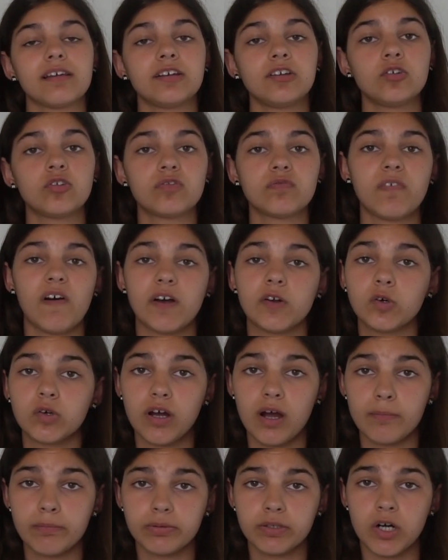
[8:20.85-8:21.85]
I use Final
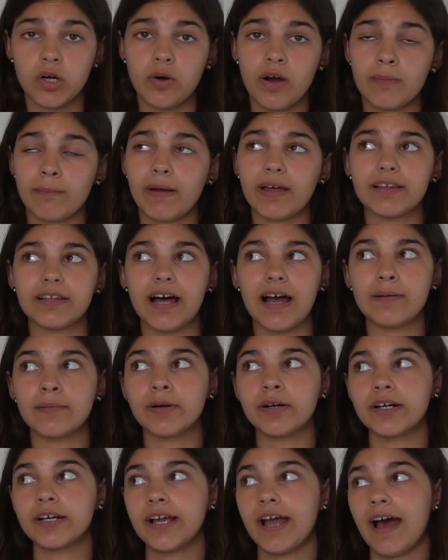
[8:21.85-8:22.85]
Cut Pro and my
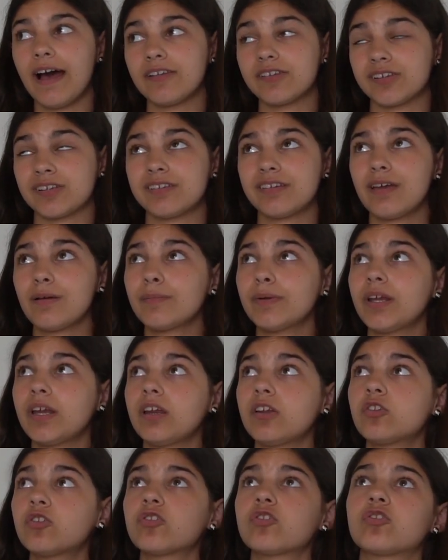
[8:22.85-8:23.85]
library has
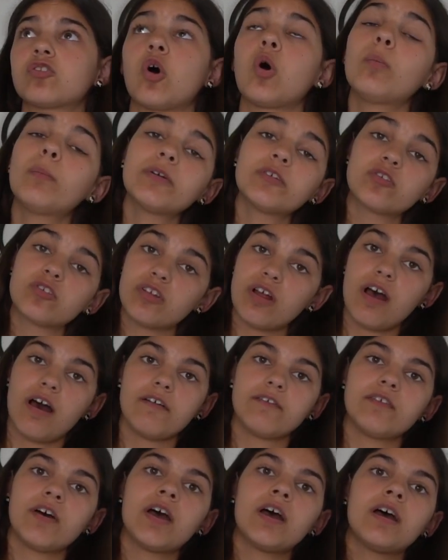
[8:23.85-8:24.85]
contaminated so much
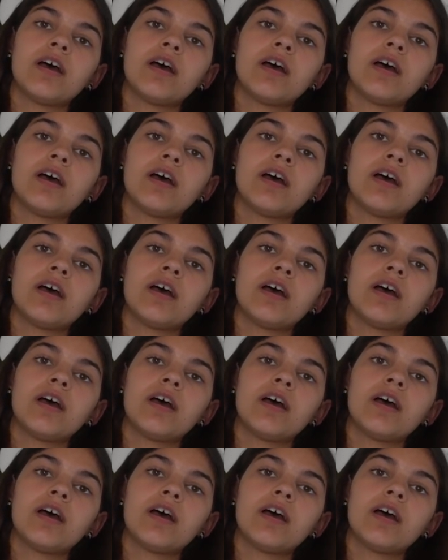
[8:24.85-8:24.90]
stuff